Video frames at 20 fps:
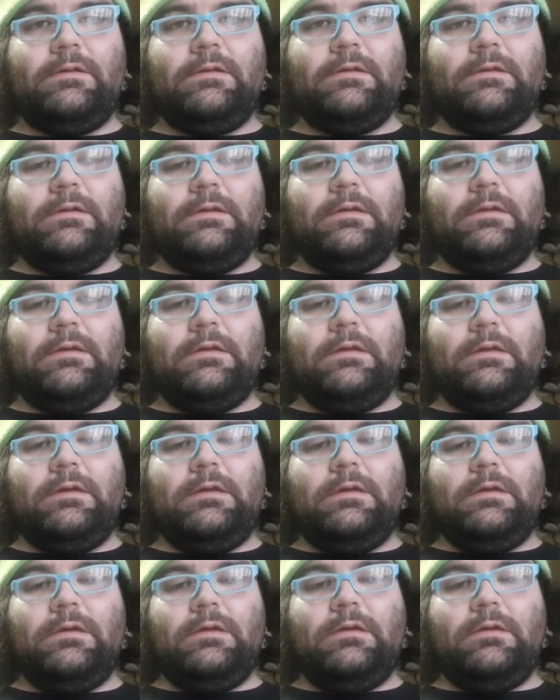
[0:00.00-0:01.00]

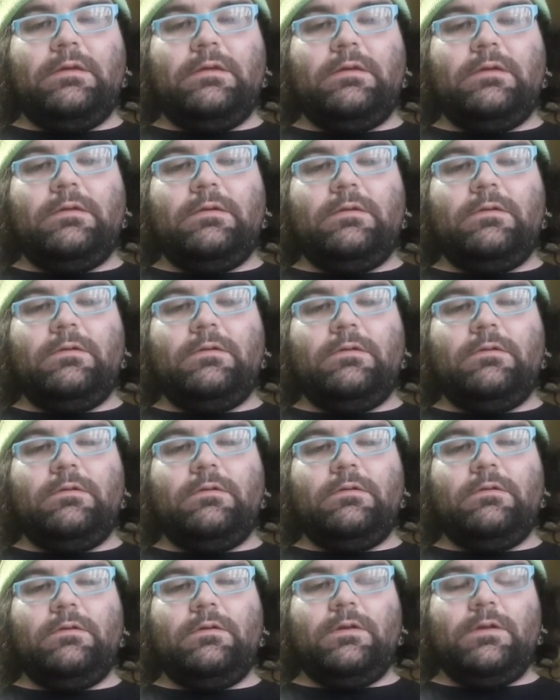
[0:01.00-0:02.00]

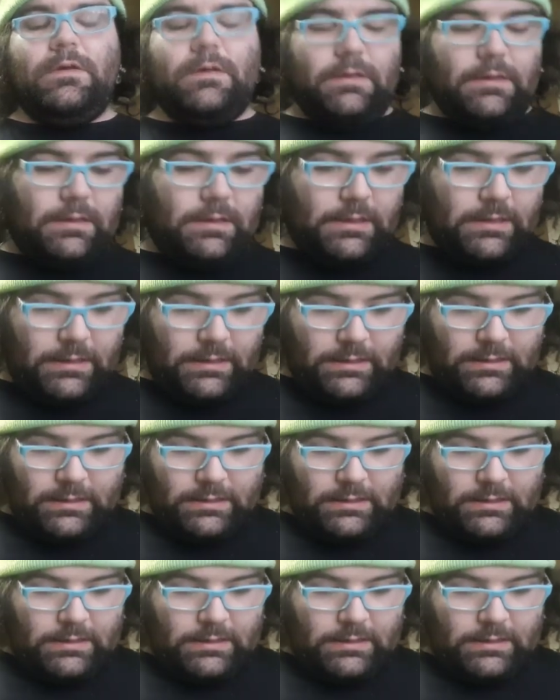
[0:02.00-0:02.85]
Nobody speaks.